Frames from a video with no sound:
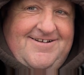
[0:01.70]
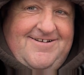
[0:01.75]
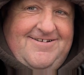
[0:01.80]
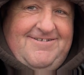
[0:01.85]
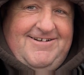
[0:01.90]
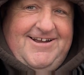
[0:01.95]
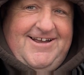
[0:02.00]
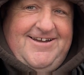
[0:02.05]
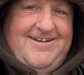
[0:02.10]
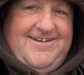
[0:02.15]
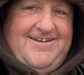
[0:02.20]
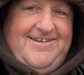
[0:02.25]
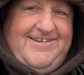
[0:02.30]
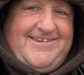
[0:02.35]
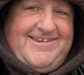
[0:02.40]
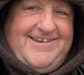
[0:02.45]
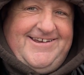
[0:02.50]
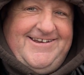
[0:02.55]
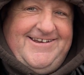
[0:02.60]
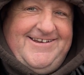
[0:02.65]
Right,
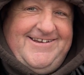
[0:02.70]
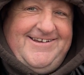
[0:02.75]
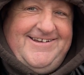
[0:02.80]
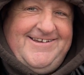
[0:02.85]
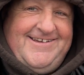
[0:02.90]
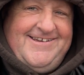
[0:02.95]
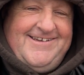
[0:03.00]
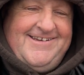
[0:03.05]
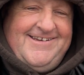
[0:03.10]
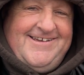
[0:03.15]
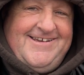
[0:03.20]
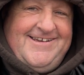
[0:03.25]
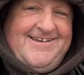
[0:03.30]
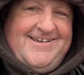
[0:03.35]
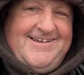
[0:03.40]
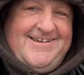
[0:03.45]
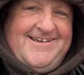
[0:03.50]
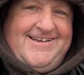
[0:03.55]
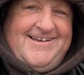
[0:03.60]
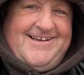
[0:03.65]
guys,
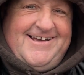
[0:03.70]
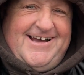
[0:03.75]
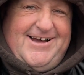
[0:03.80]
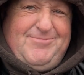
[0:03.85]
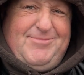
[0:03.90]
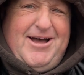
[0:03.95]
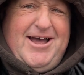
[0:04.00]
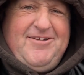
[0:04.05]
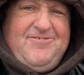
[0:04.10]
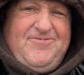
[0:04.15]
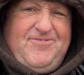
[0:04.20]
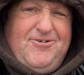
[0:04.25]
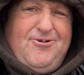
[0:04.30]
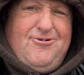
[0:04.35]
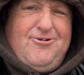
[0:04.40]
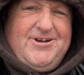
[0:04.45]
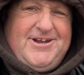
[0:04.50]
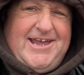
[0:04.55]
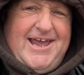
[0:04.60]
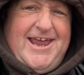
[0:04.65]
am I
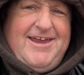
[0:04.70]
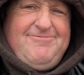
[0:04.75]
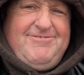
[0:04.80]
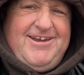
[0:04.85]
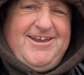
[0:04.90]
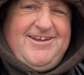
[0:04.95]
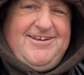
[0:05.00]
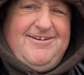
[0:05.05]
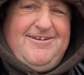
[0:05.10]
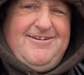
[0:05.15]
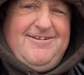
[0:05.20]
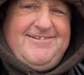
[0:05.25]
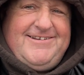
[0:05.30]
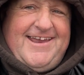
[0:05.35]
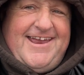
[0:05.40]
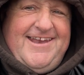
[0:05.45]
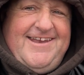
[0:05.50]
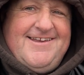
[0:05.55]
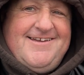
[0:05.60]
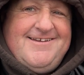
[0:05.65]
4K
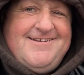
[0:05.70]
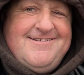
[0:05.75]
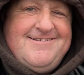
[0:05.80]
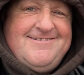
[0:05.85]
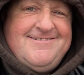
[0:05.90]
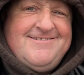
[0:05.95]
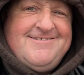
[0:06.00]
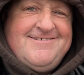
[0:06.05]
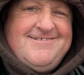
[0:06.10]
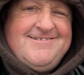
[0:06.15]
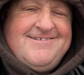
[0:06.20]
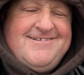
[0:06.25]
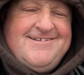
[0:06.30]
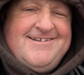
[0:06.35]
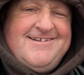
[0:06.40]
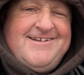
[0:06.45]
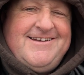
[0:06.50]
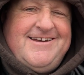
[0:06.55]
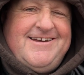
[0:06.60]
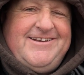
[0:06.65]
recording?
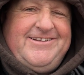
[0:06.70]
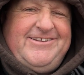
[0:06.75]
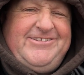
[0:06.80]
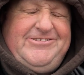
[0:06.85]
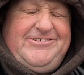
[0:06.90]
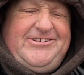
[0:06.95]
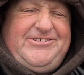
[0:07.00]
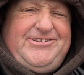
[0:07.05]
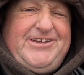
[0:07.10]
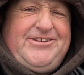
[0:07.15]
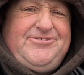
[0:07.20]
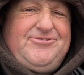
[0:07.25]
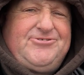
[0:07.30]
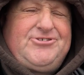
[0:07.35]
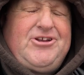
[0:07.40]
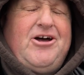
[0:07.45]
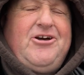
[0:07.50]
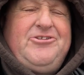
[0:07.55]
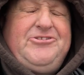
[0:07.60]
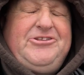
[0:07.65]
The
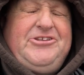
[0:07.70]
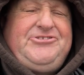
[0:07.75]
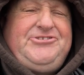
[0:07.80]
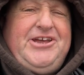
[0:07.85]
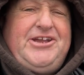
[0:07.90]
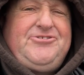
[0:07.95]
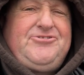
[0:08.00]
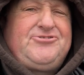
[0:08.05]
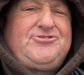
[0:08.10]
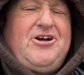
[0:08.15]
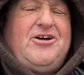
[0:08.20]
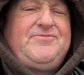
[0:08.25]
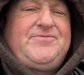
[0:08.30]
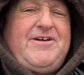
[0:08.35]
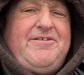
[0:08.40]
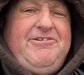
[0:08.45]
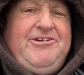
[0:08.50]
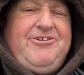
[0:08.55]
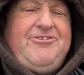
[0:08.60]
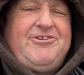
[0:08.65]
signal's not
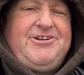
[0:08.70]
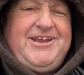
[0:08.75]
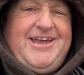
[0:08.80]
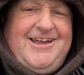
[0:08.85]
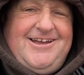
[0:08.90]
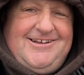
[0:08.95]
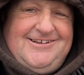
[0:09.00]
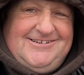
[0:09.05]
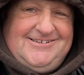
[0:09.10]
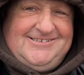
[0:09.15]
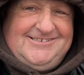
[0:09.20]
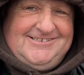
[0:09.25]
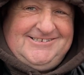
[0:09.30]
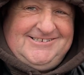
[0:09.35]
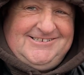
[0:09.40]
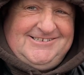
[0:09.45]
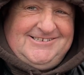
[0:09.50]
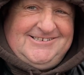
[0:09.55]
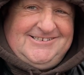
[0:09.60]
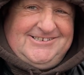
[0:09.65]
very good here,
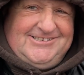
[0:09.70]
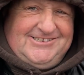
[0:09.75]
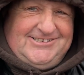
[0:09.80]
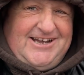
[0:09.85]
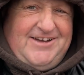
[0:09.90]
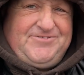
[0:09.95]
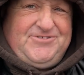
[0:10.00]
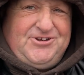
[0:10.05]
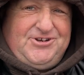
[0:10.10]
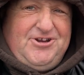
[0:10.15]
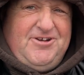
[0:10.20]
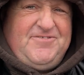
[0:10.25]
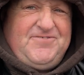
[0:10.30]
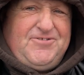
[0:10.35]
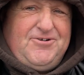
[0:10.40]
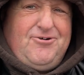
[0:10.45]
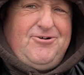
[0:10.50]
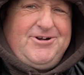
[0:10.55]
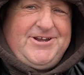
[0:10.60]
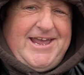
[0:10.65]
so I have to do
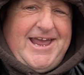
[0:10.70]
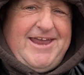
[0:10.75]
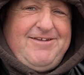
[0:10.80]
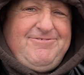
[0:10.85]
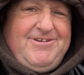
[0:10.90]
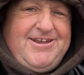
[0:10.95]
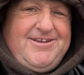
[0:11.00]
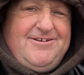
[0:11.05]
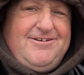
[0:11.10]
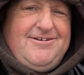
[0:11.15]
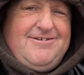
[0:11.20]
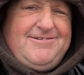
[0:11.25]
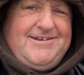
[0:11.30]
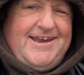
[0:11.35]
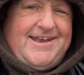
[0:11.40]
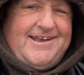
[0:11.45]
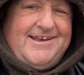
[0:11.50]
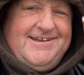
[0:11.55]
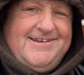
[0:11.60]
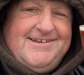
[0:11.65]
4K
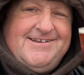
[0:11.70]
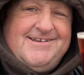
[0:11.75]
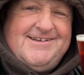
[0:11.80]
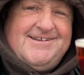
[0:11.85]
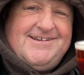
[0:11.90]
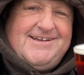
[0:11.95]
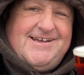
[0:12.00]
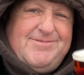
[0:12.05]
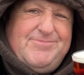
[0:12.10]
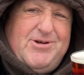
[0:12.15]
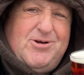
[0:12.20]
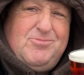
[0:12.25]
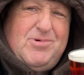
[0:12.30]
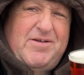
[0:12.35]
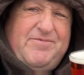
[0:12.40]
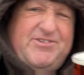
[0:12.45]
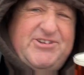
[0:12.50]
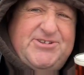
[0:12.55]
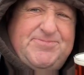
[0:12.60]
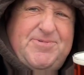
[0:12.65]
recording. I'm at
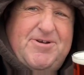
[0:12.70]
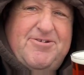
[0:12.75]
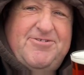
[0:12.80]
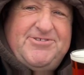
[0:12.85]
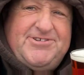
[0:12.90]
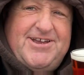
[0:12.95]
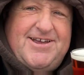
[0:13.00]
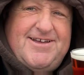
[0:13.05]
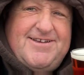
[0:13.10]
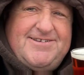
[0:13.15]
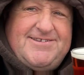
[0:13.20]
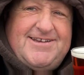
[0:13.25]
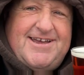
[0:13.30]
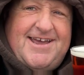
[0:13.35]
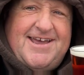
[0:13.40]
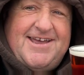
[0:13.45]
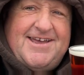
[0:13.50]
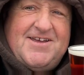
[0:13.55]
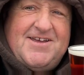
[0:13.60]
Weatherspoons, aren't I?